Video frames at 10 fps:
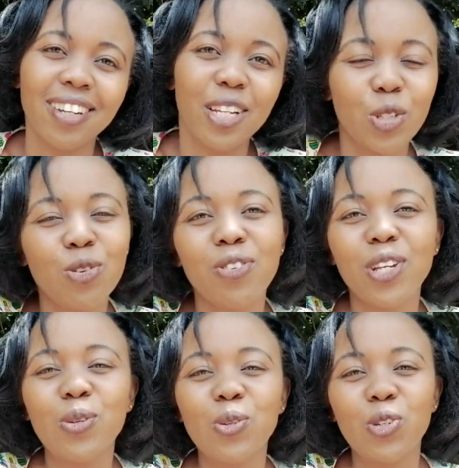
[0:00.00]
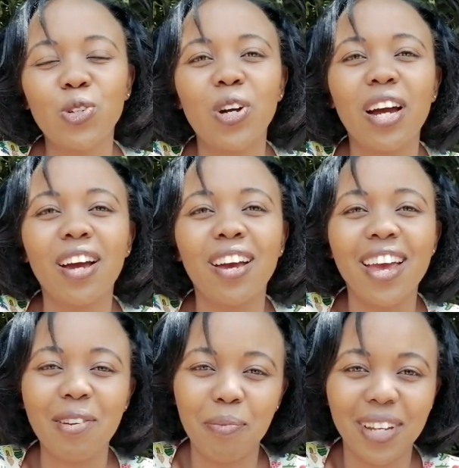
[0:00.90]
It should find you stronger
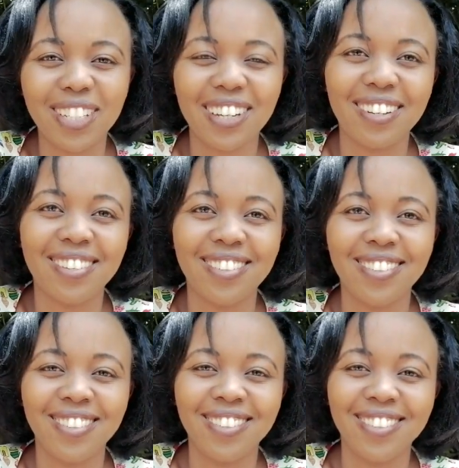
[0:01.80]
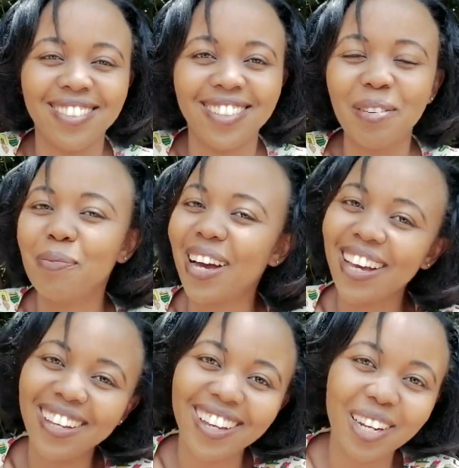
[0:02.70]
and better.
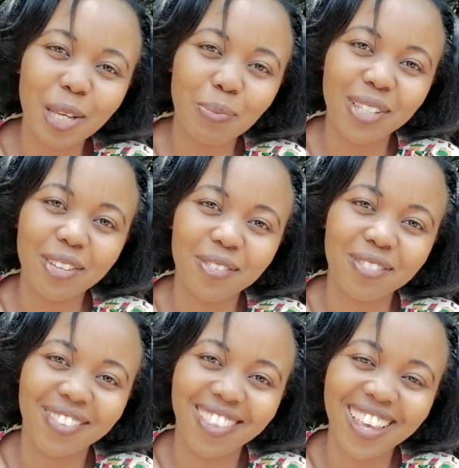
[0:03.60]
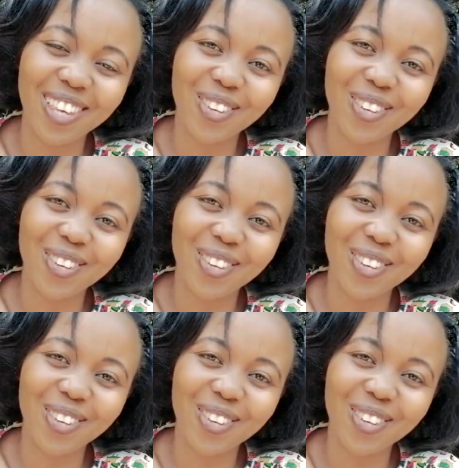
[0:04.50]
Bye, and keep safe. Thank